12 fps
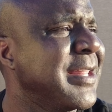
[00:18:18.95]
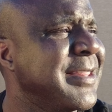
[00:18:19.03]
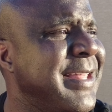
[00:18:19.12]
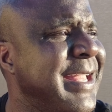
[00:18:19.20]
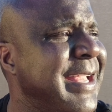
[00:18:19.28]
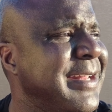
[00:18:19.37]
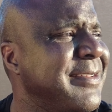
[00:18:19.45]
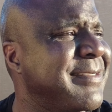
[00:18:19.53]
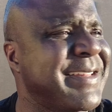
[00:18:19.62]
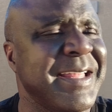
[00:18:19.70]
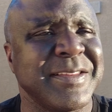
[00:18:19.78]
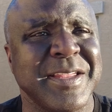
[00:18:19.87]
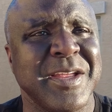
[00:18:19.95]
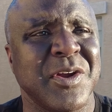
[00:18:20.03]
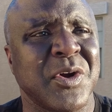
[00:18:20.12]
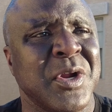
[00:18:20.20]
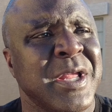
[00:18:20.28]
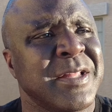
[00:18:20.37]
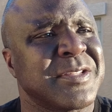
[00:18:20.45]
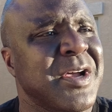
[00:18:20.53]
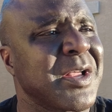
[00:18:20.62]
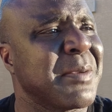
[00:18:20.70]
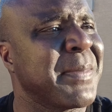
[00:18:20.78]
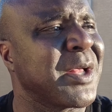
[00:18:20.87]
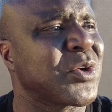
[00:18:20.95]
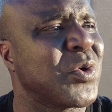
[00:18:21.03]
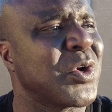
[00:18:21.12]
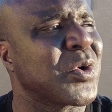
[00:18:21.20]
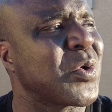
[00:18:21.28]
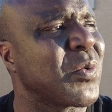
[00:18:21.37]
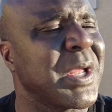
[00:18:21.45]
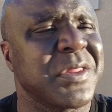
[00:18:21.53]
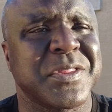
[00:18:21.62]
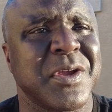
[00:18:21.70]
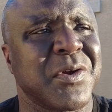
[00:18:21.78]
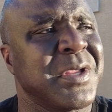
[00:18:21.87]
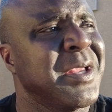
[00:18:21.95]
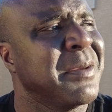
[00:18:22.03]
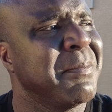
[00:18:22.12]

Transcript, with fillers: than sitting here talking about critical race theory.